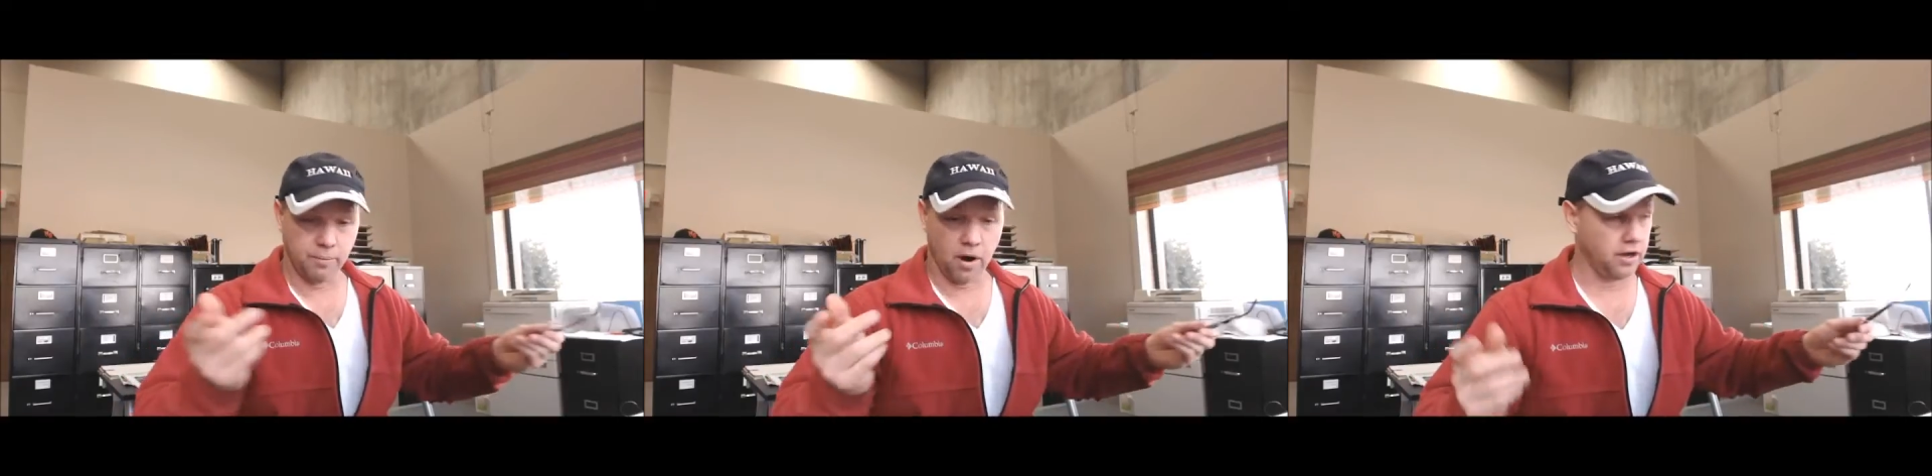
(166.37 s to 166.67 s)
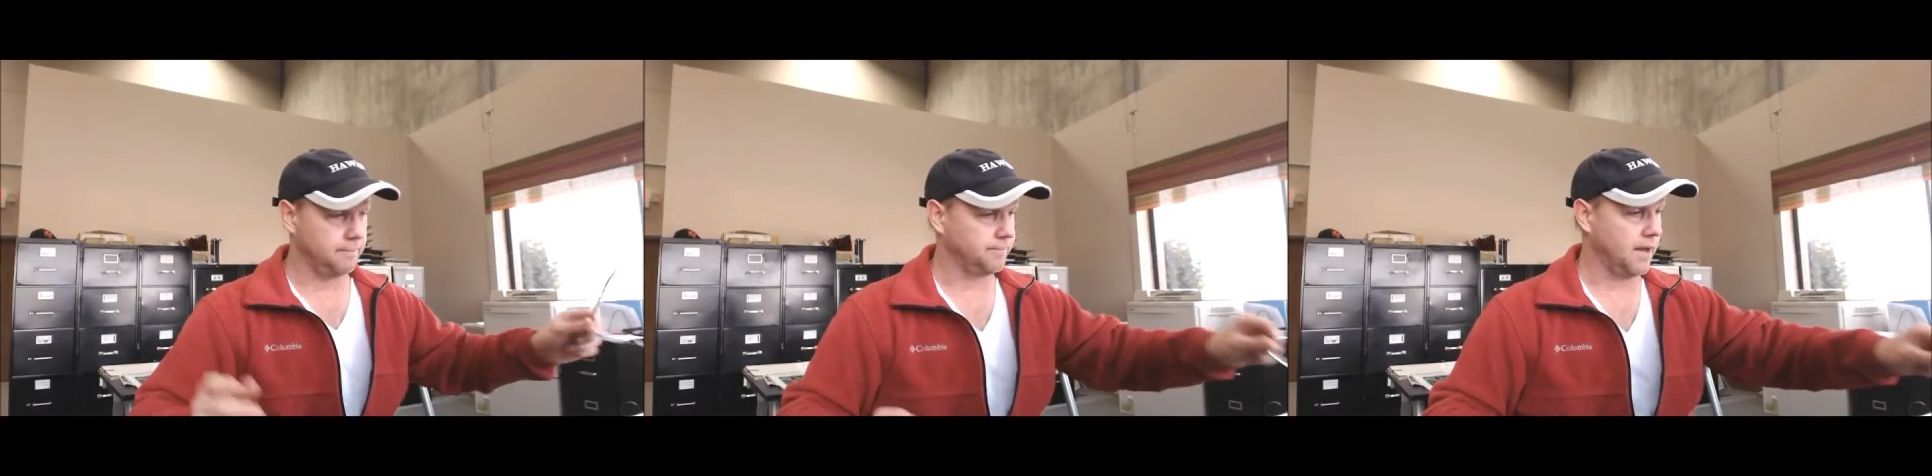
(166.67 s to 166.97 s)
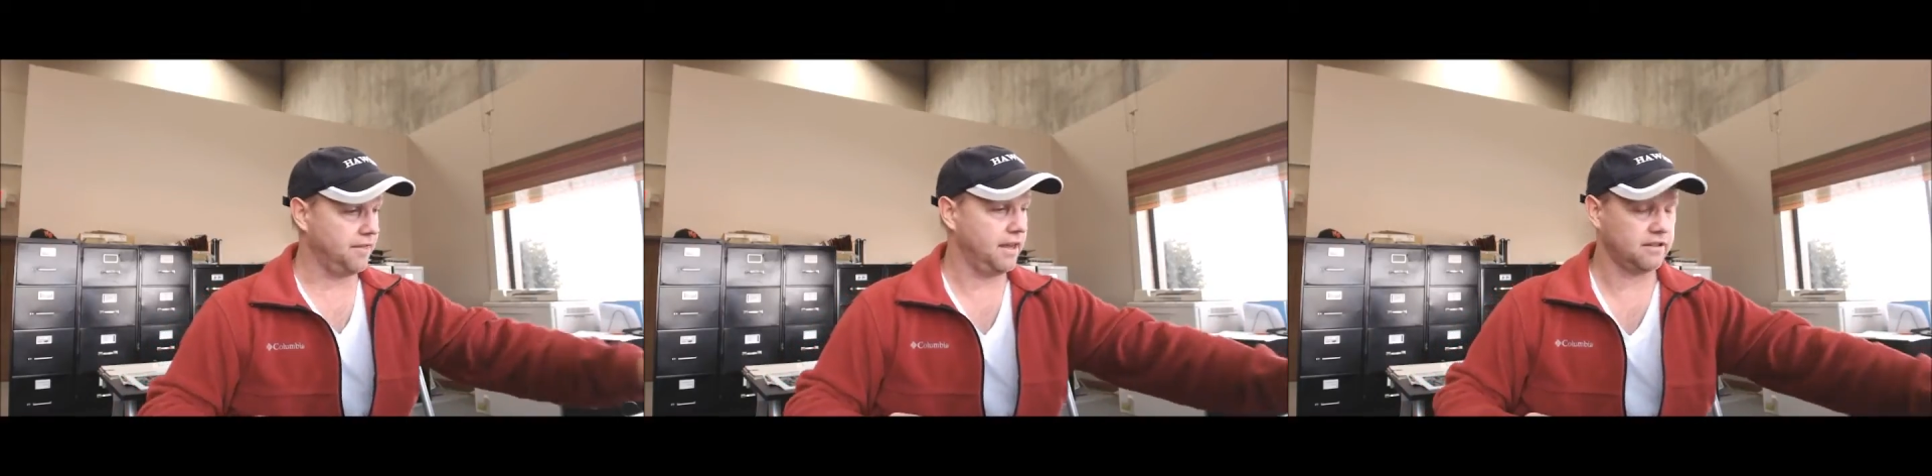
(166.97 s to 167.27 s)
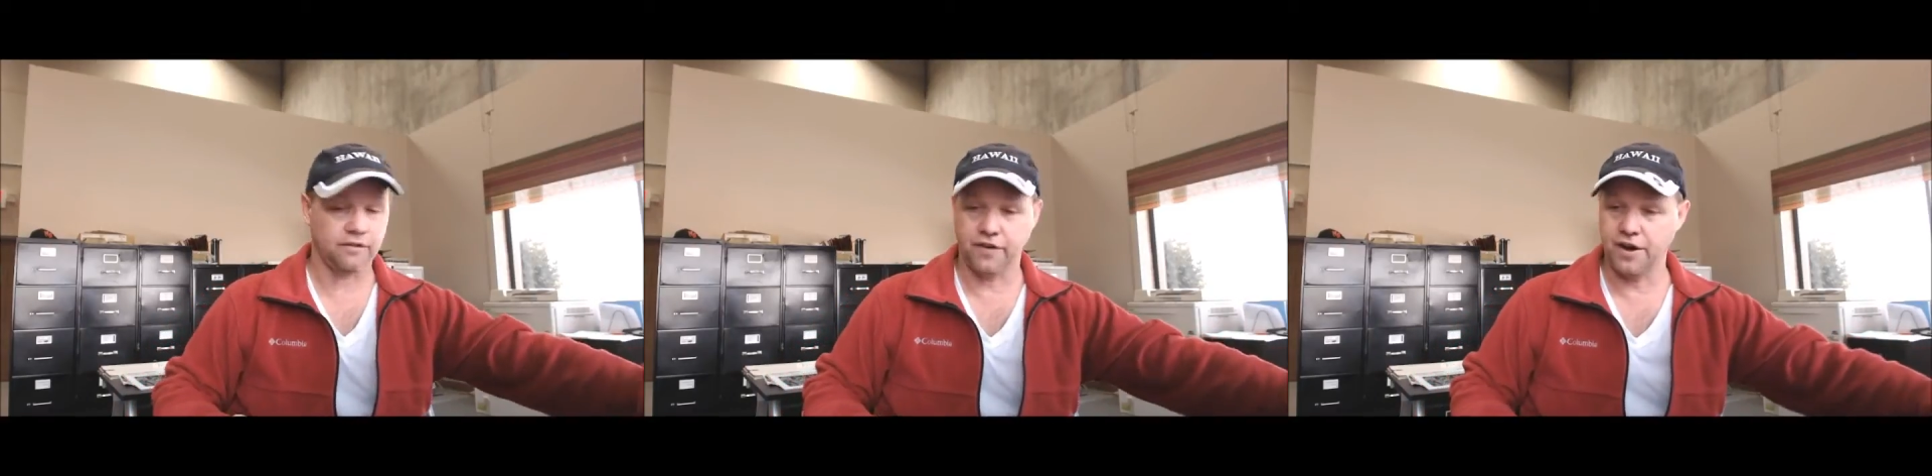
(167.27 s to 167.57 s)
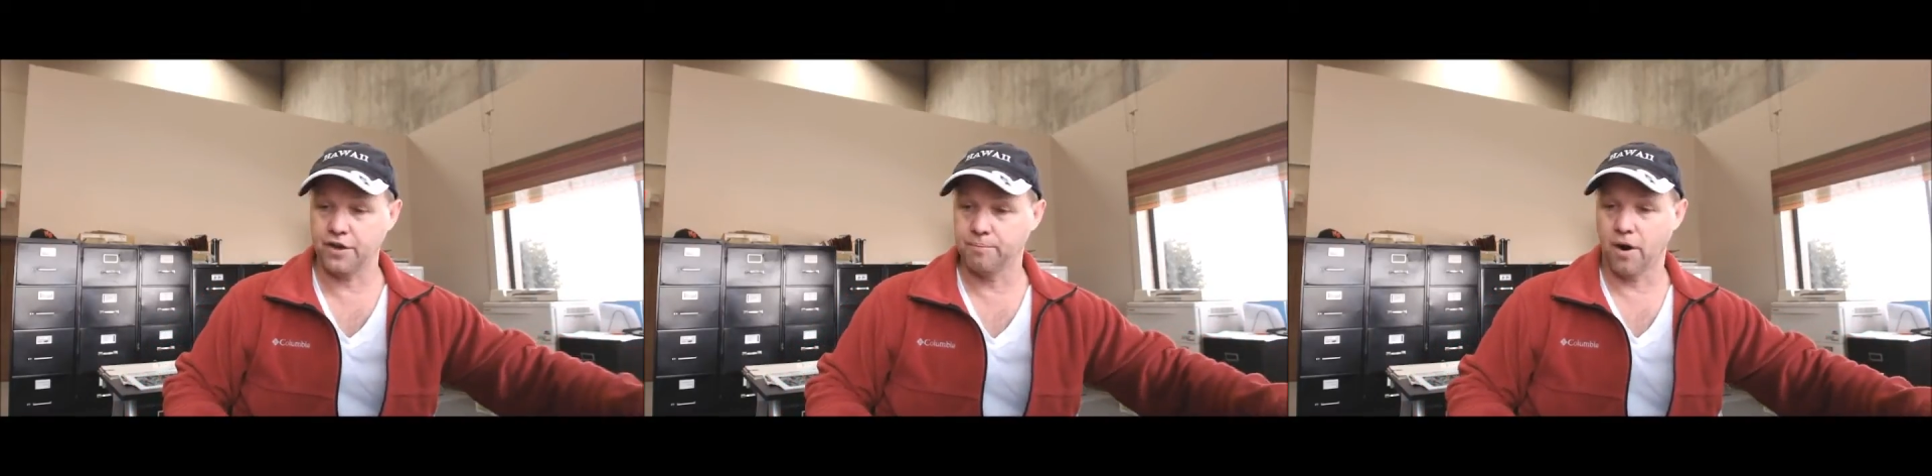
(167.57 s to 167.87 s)
good bargain. I think it's a
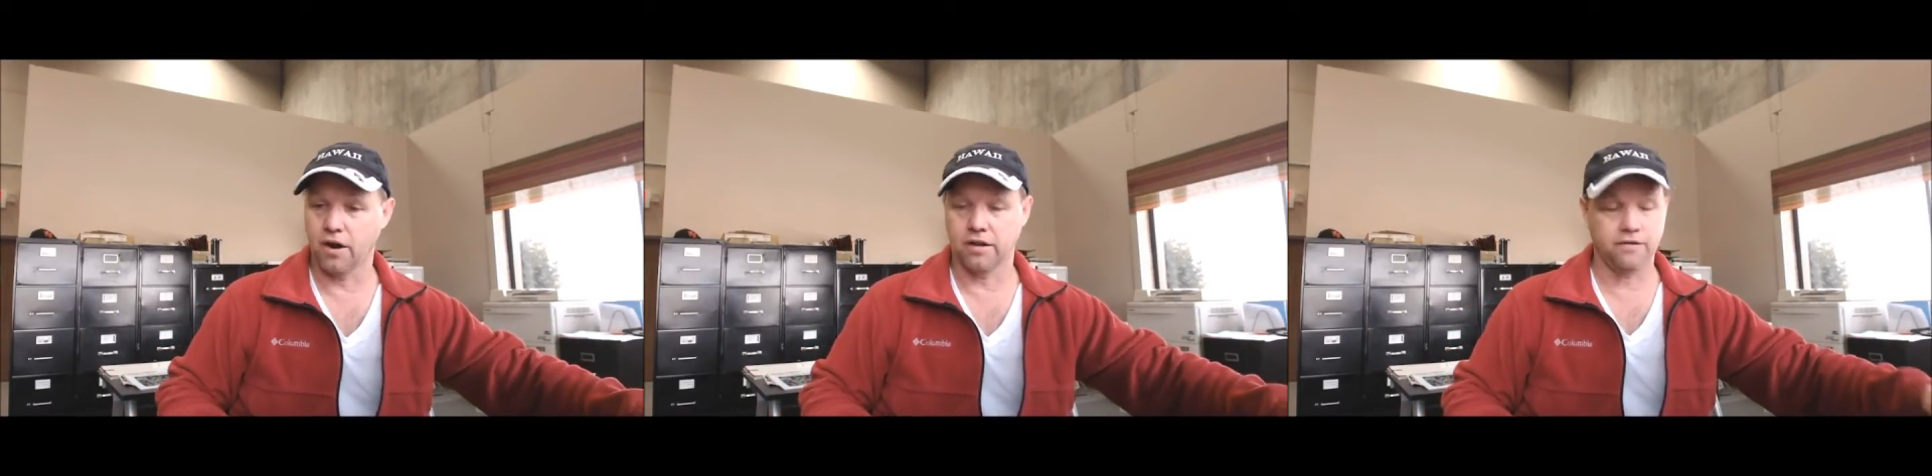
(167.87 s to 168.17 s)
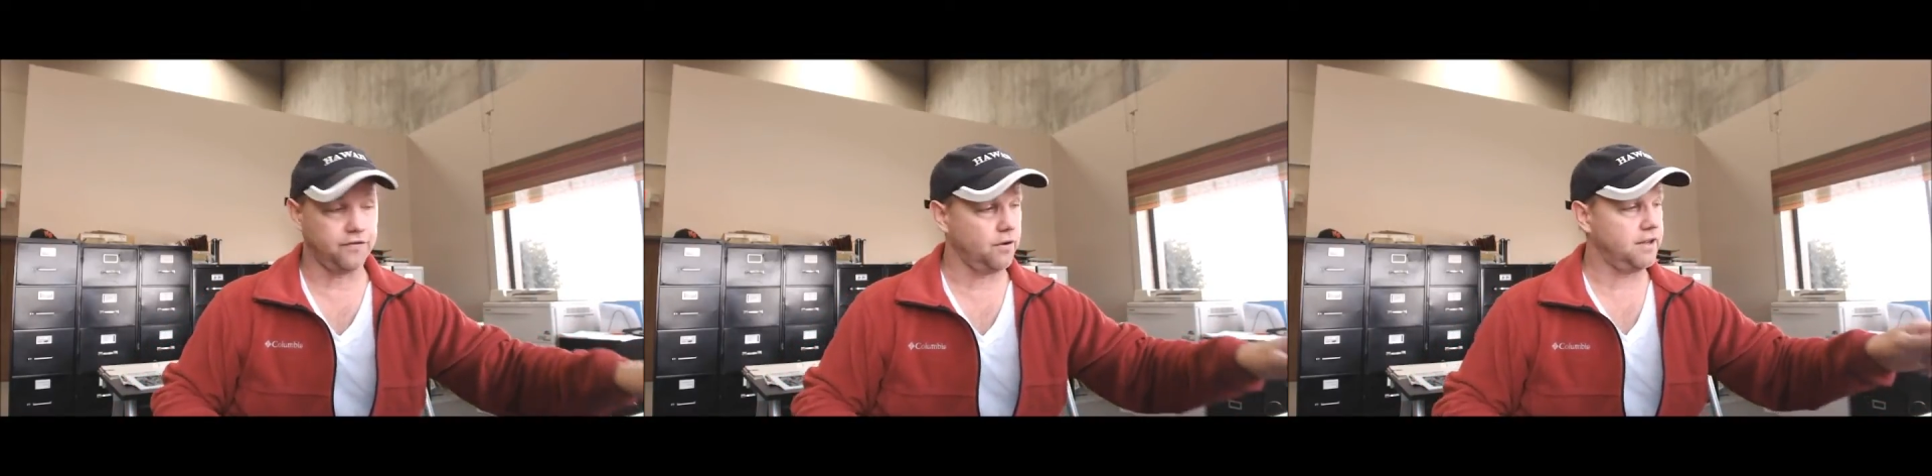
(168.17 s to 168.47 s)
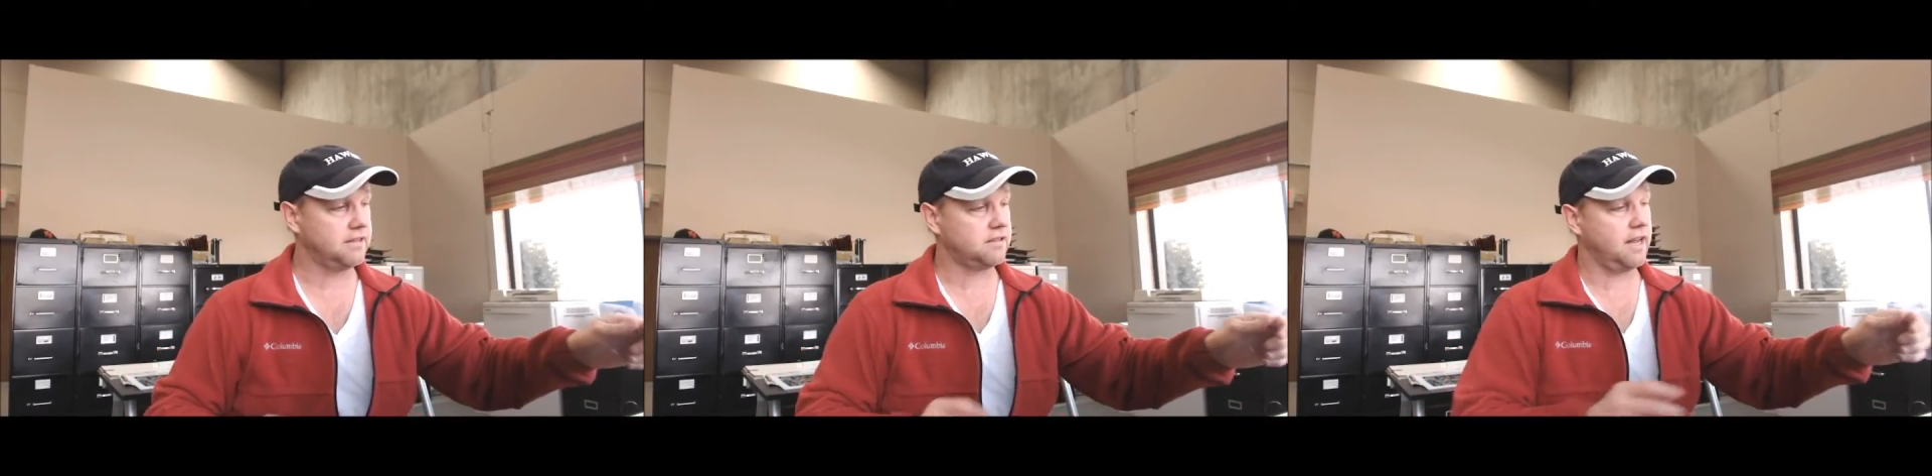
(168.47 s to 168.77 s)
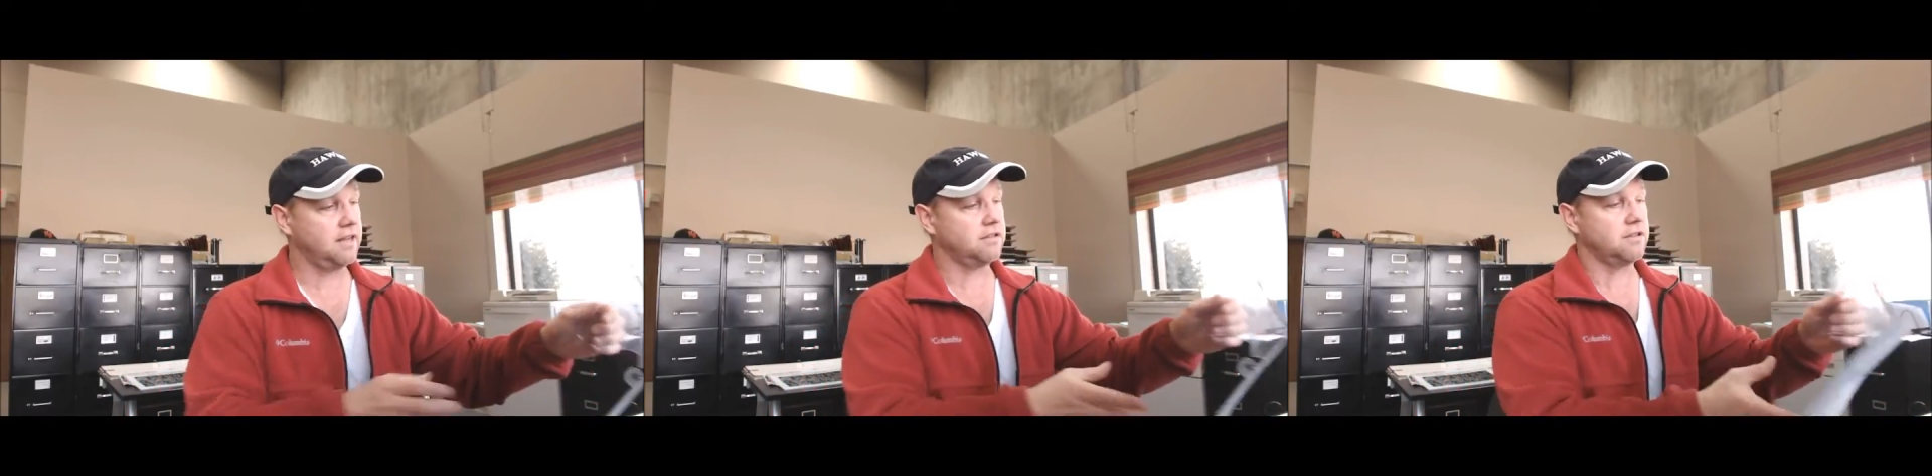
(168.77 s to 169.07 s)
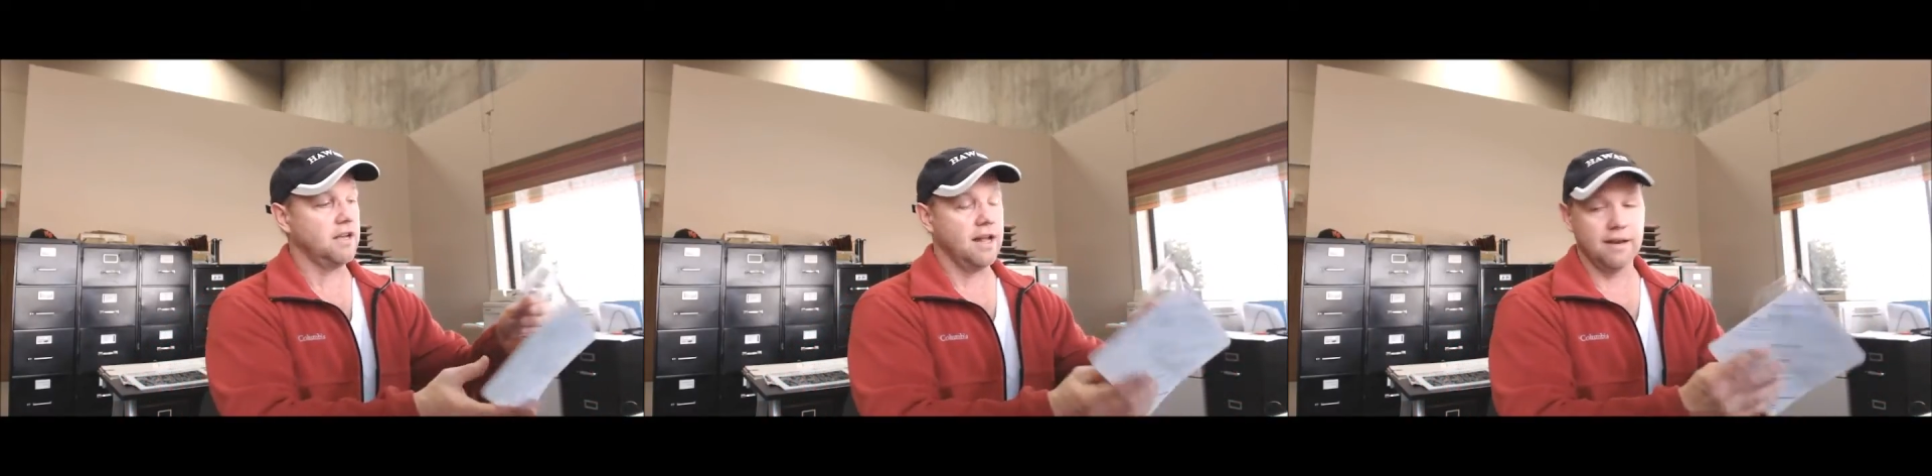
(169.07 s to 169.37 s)
very good bargain for these things.